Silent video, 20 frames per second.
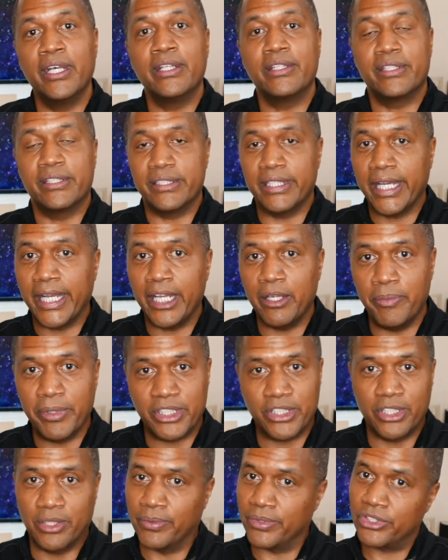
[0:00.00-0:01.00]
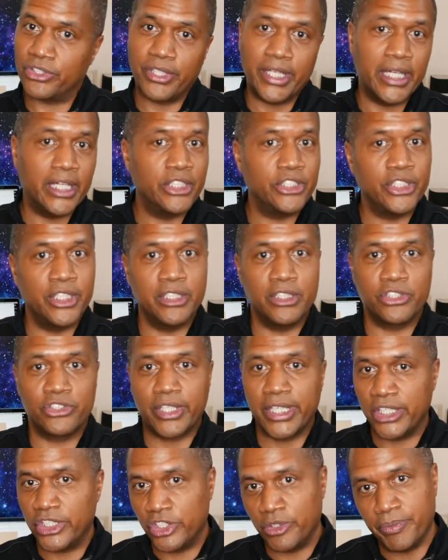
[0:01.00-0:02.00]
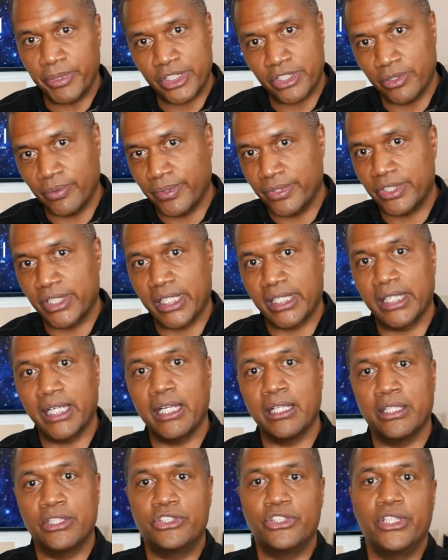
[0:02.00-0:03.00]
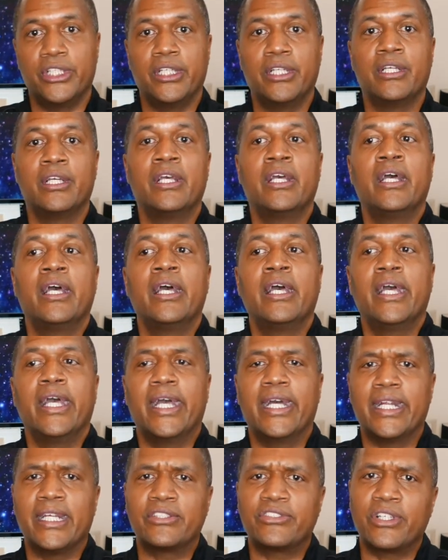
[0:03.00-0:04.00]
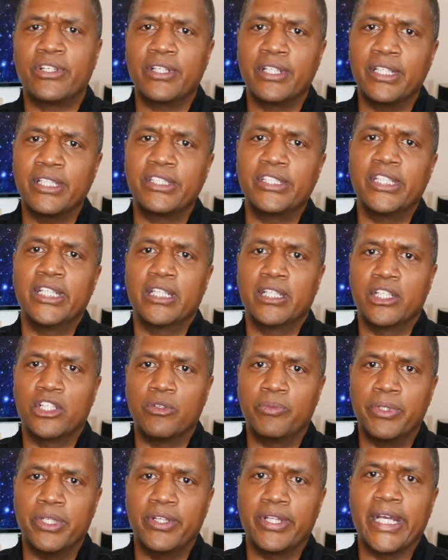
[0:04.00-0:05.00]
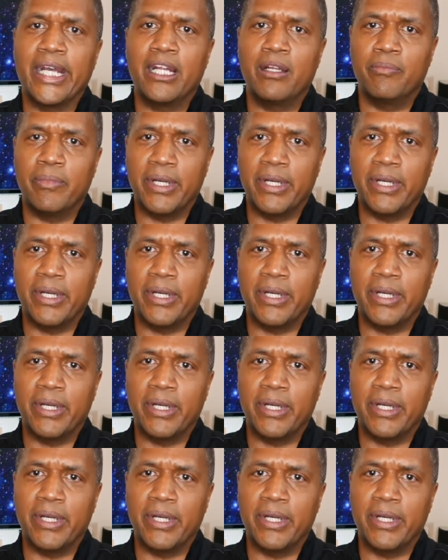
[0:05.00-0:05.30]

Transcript: design mixing with strategy, strategy mixing with technology, and I started to see a little bit of that in